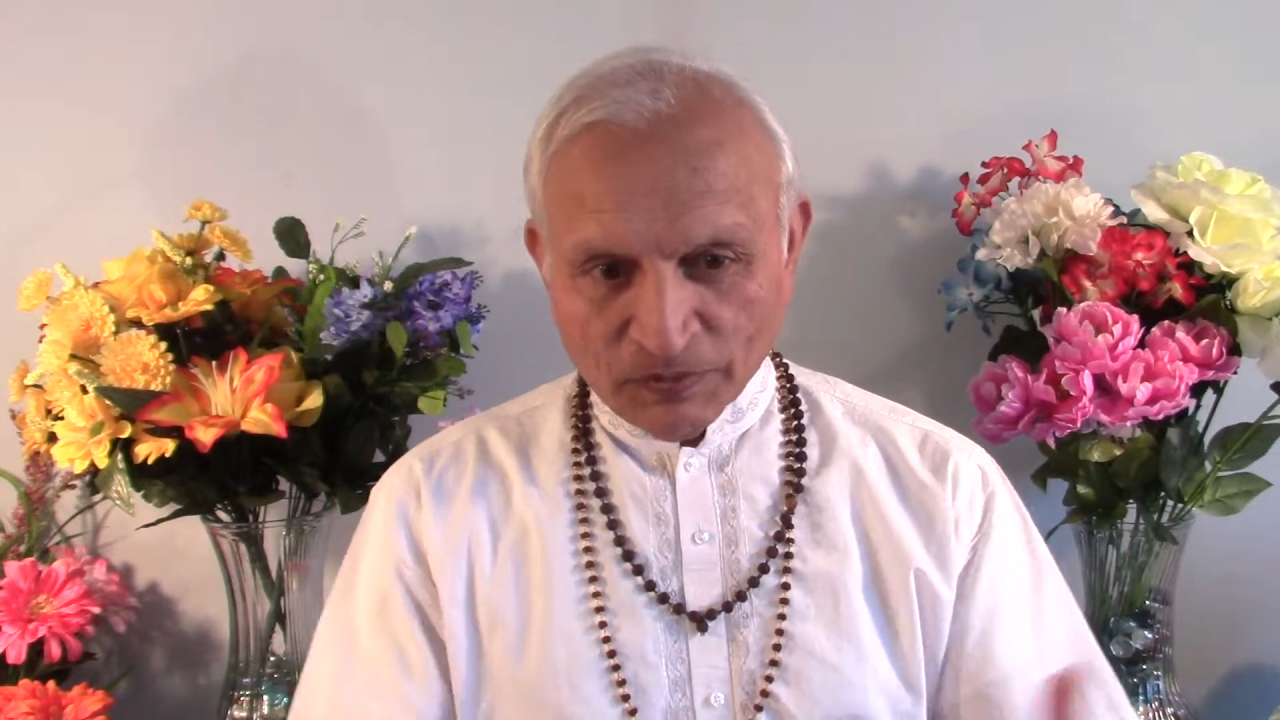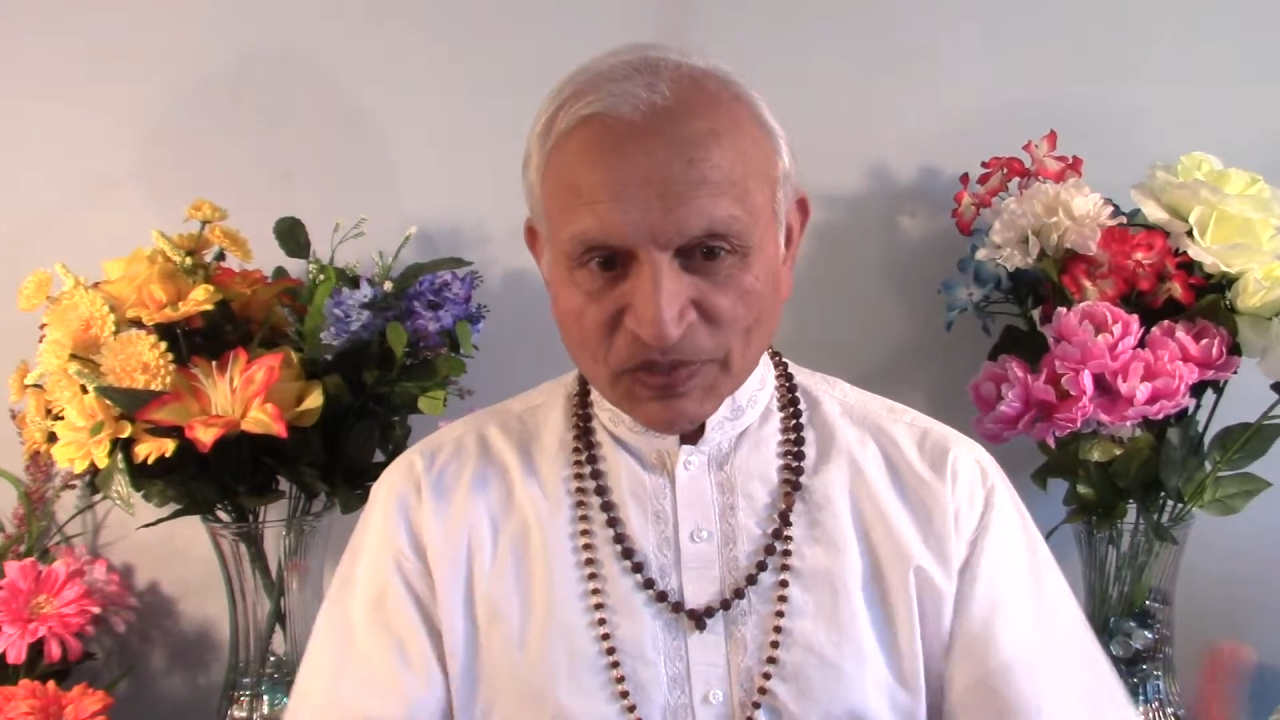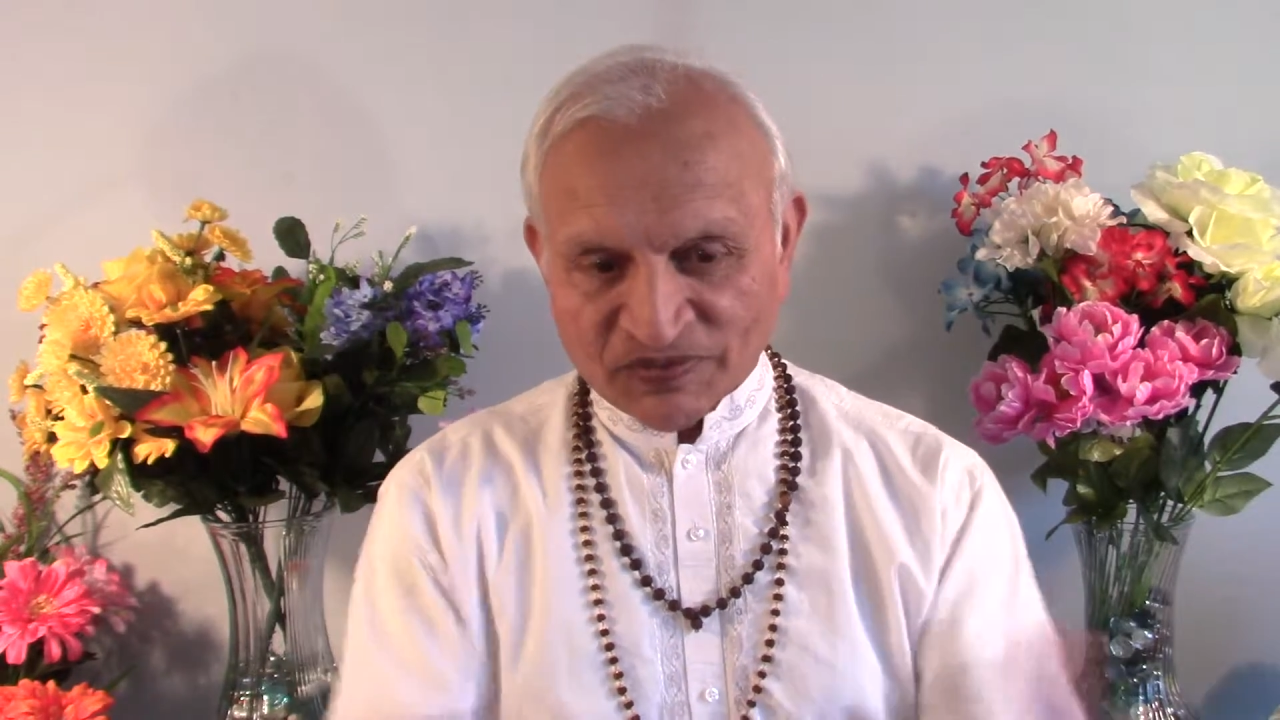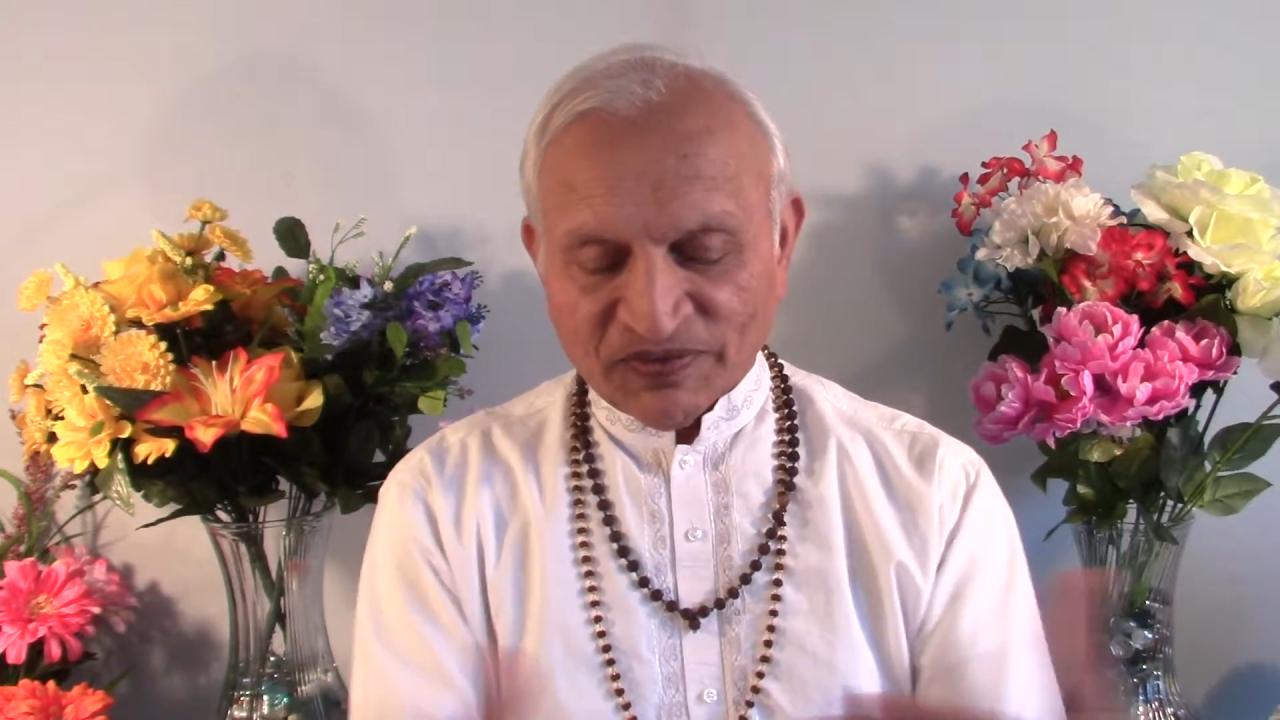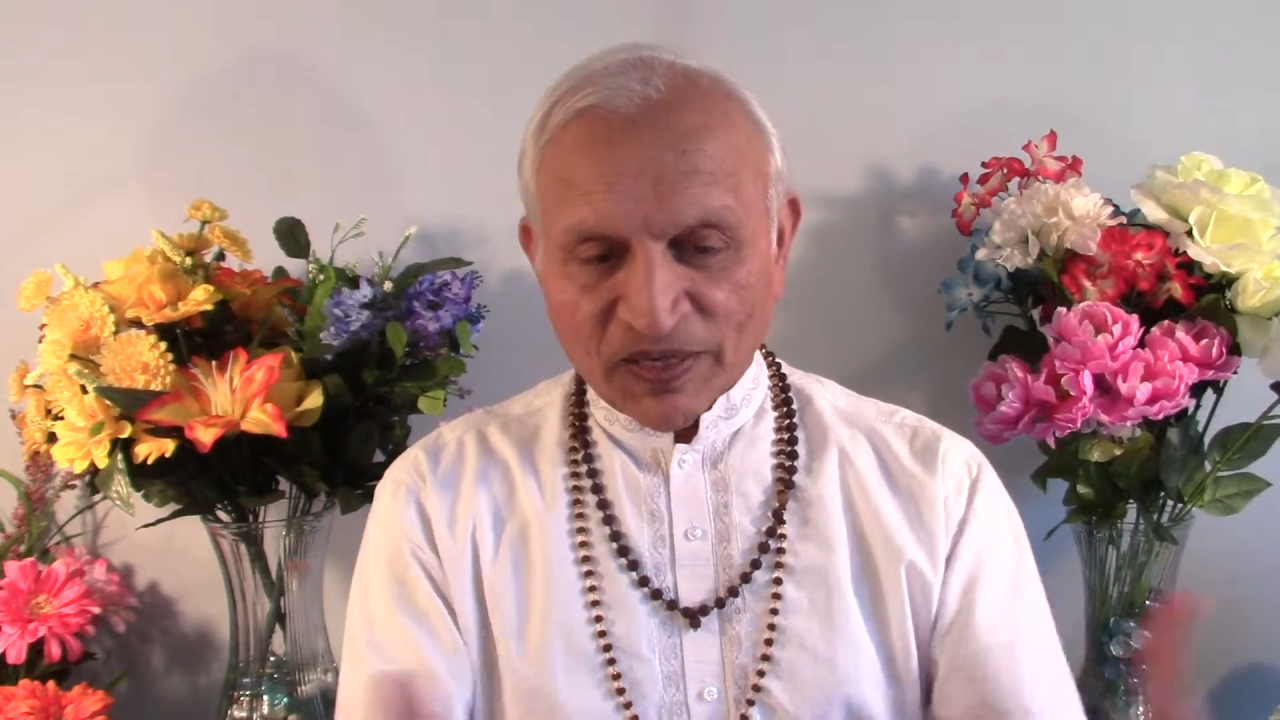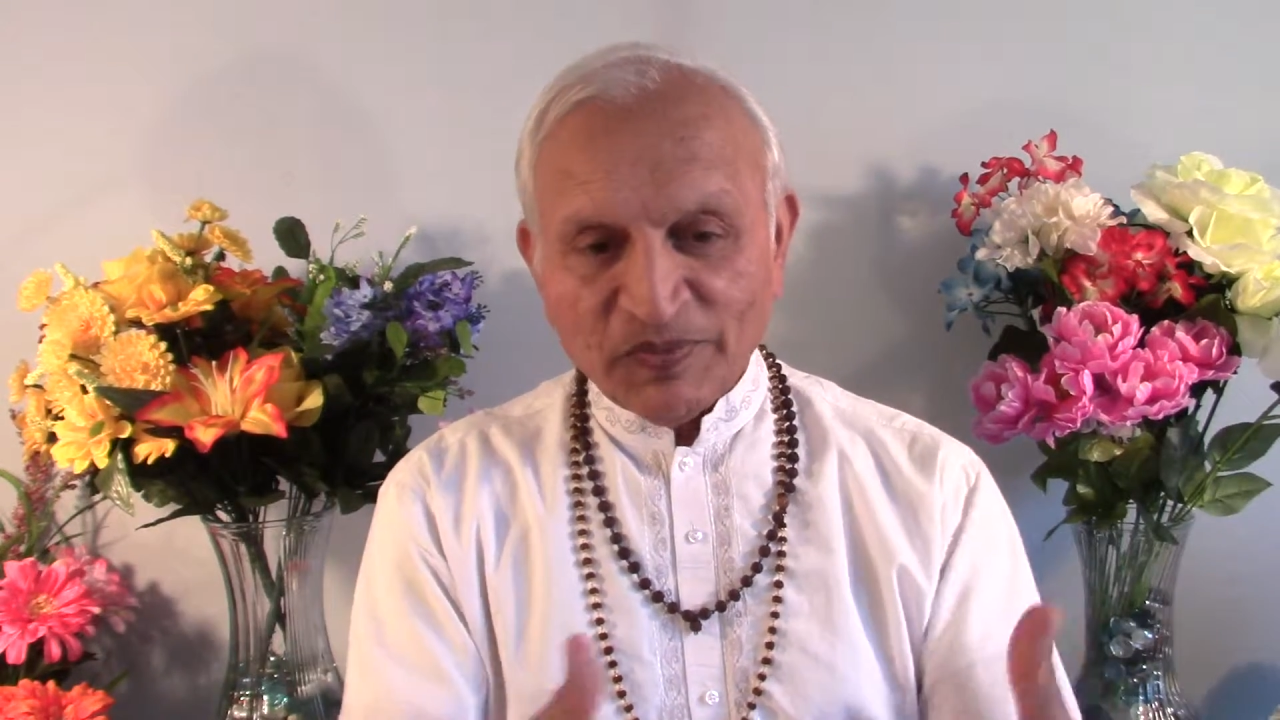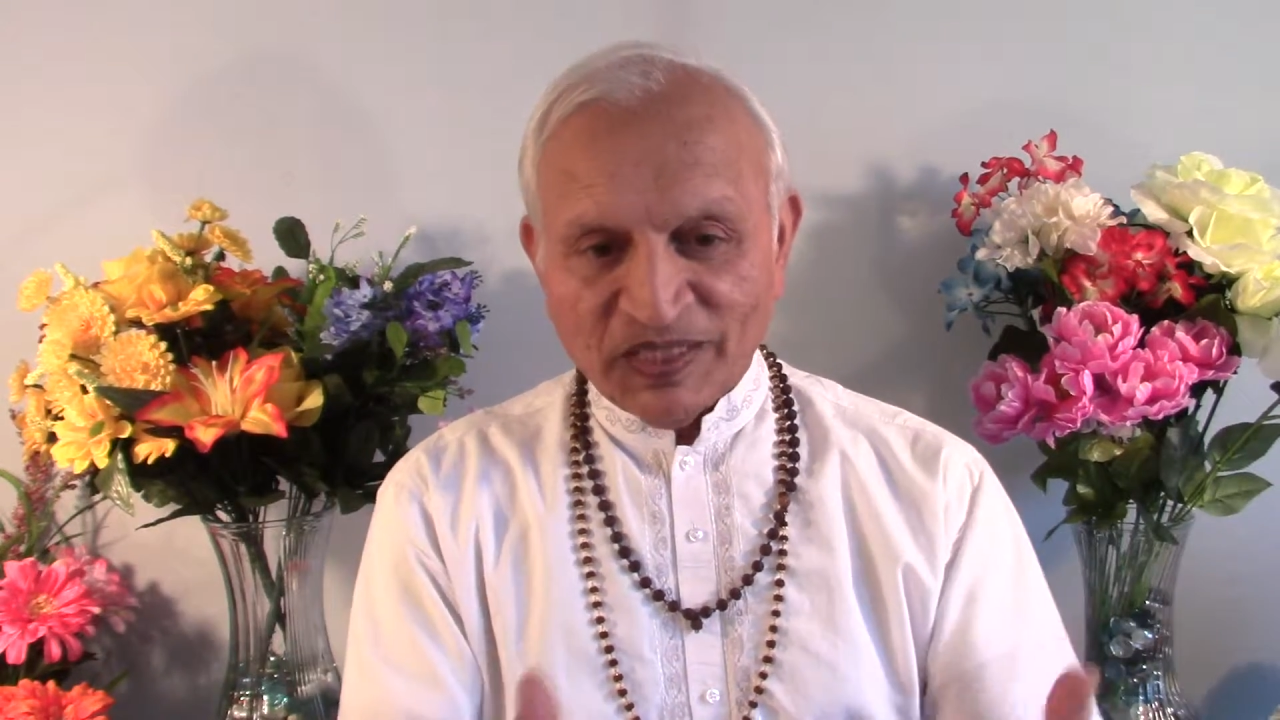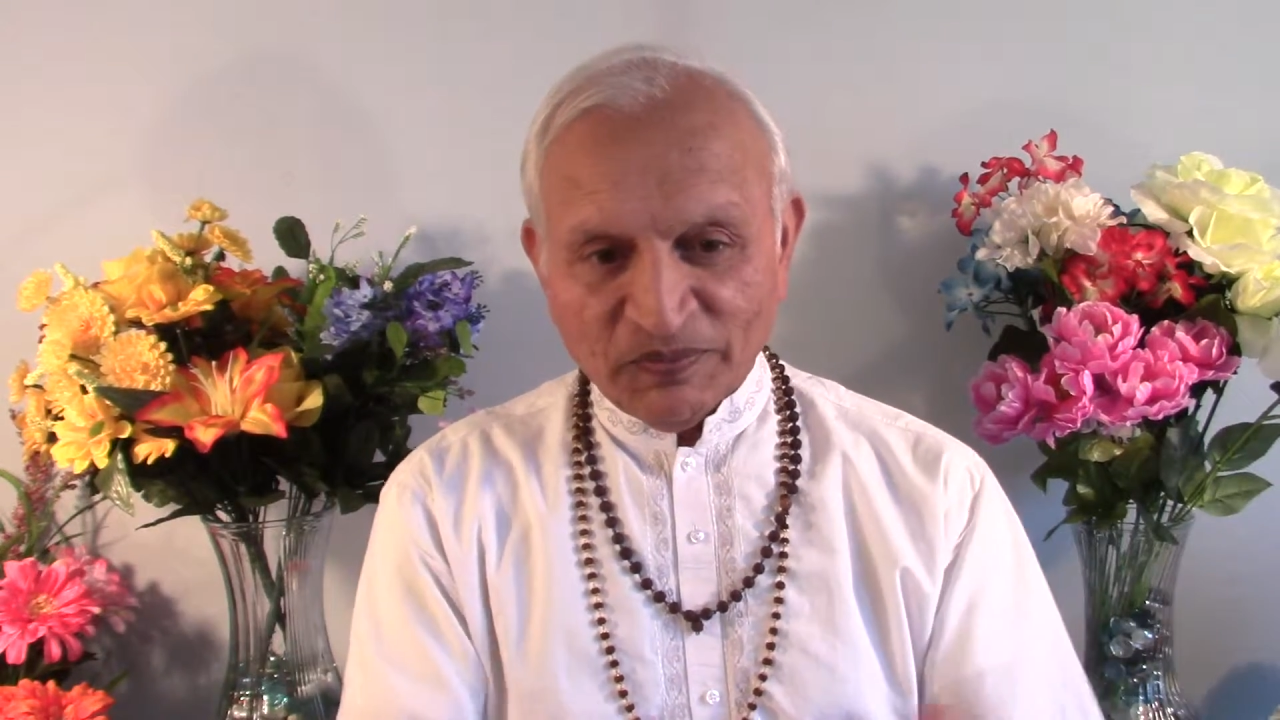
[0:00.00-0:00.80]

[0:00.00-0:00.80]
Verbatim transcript: but family